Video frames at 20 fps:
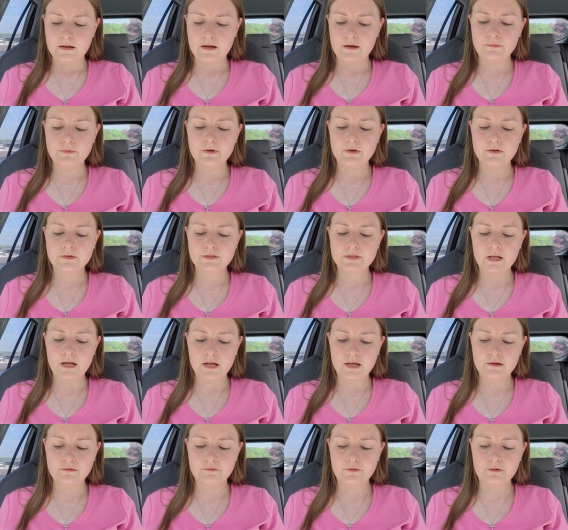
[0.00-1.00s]
I will
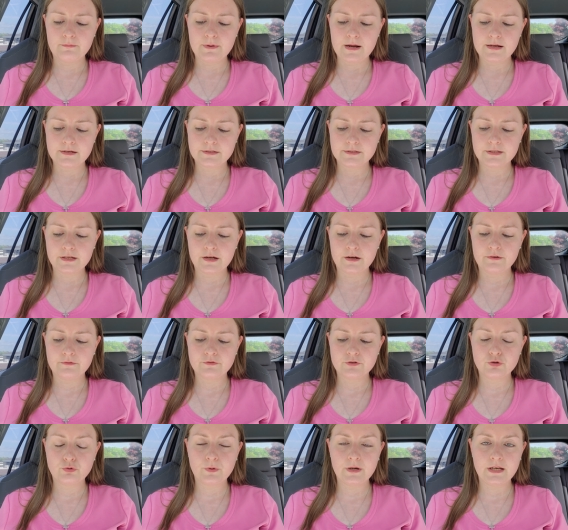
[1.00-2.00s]
say for myself,
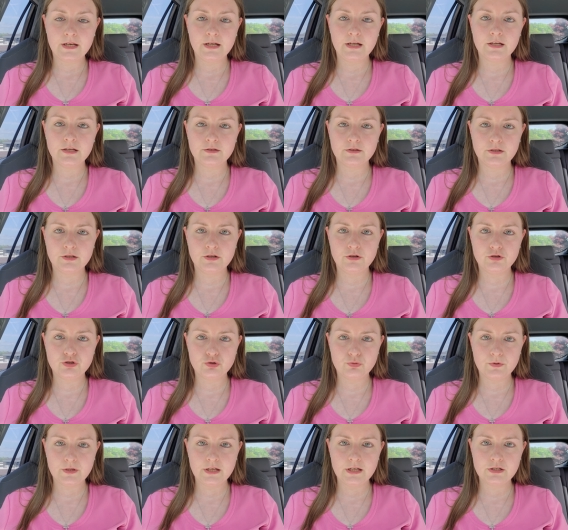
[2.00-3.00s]
the year
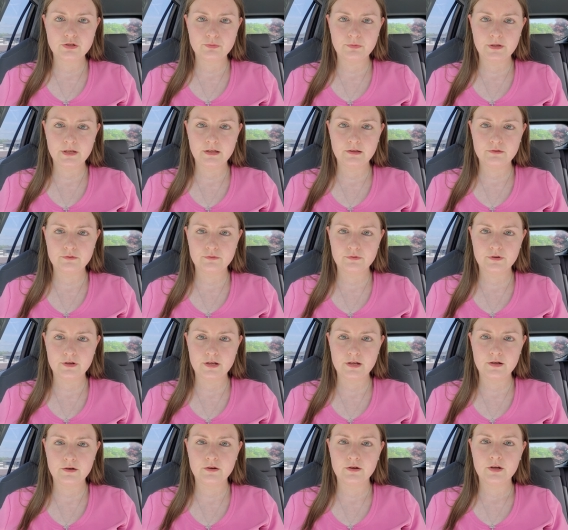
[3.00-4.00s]
2023
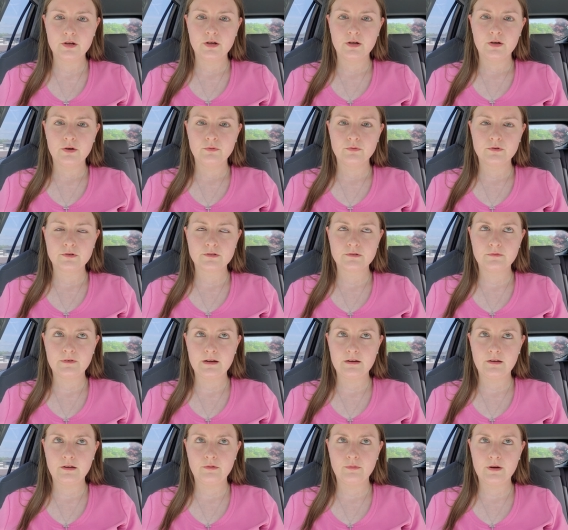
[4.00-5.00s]
was a
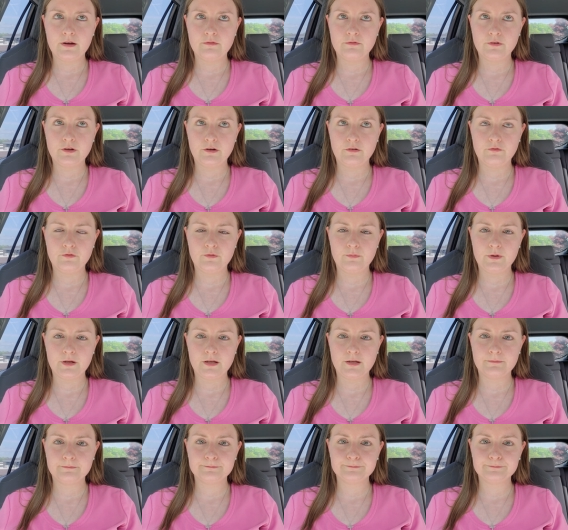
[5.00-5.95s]
very rough year for me.